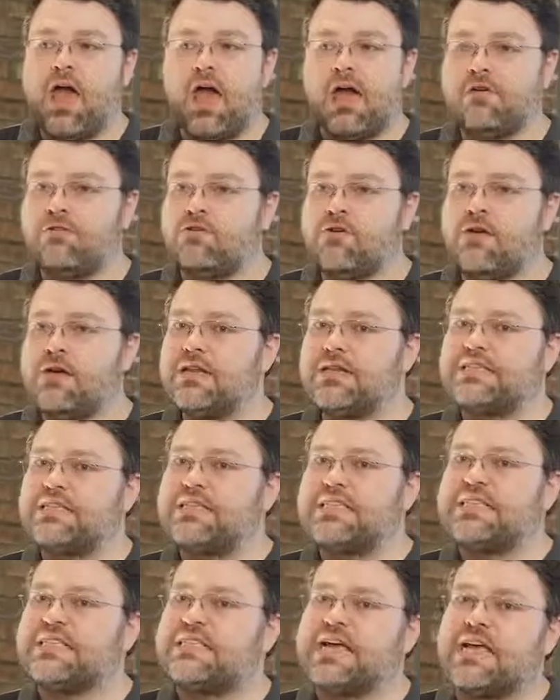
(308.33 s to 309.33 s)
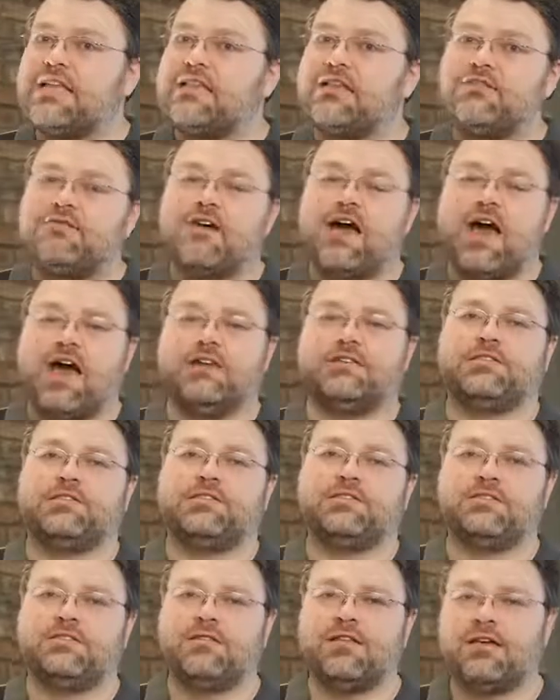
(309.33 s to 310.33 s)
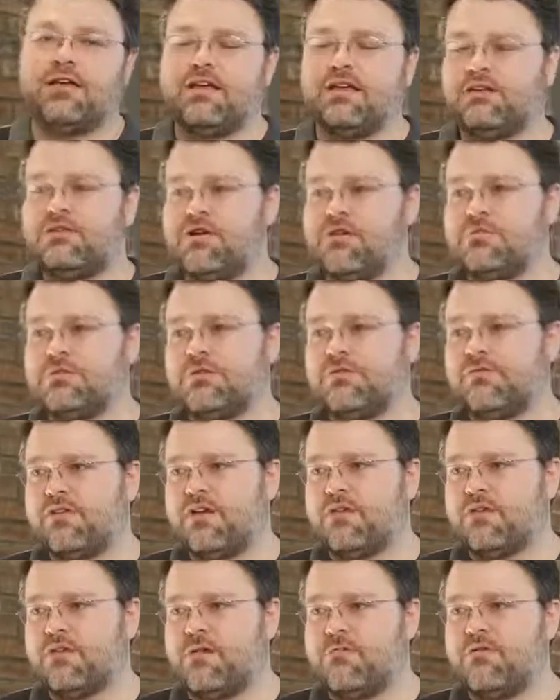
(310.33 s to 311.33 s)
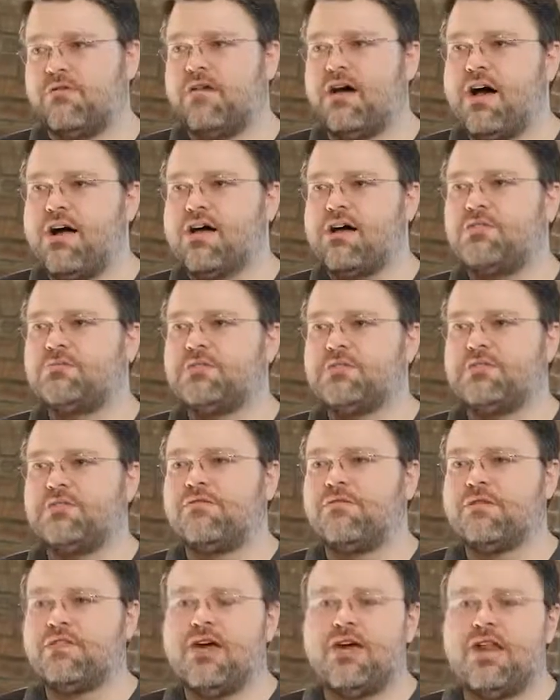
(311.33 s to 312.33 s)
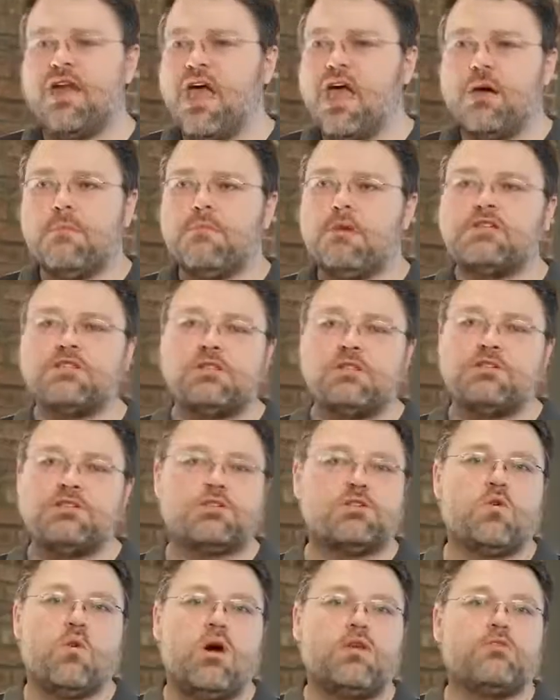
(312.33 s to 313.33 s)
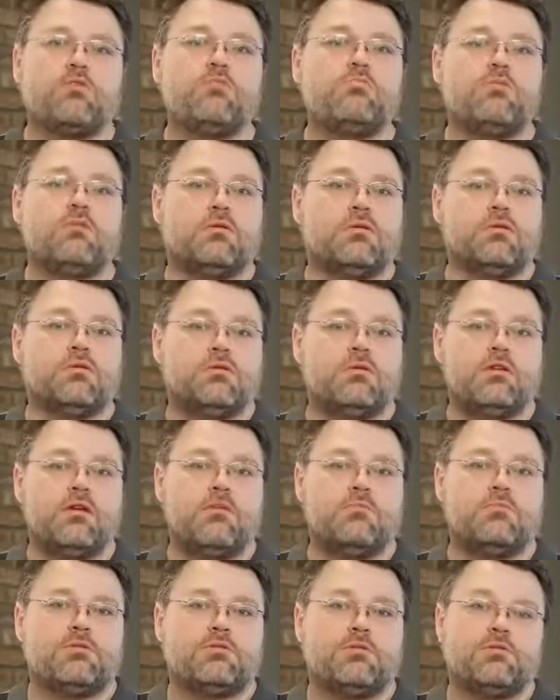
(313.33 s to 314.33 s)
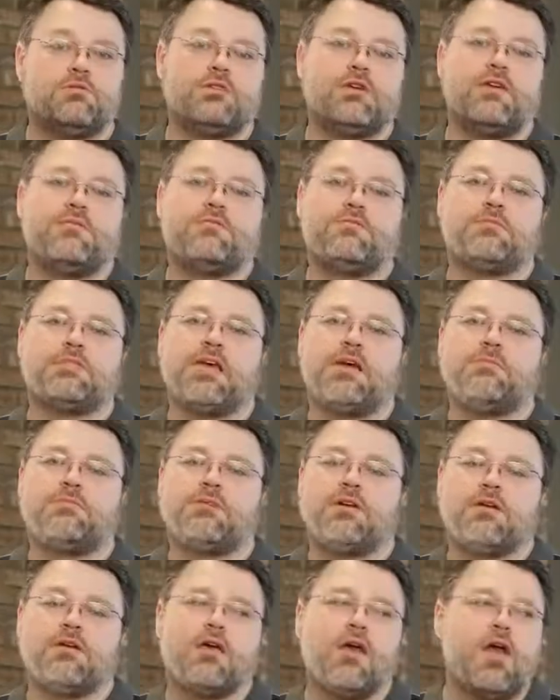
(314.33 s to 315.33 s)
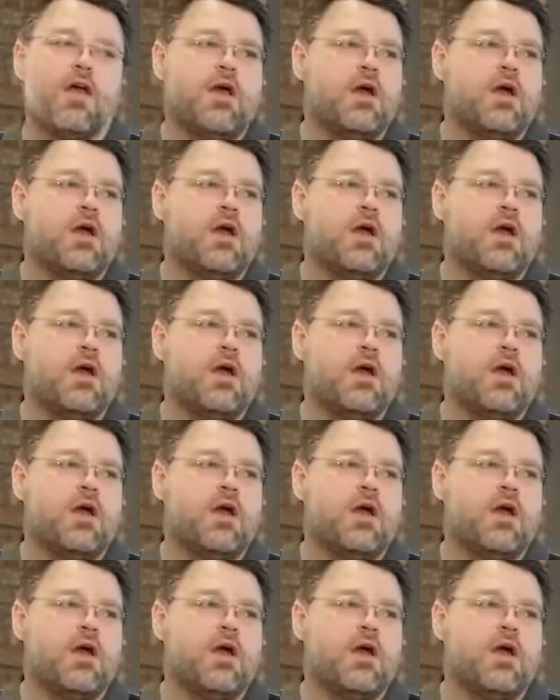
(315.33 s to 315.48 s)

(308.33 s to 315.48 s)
And so it is insanely fast, like in terms of like the number of I O P S and stuff like that, basically just quadruple the numbers that you get from Samsung.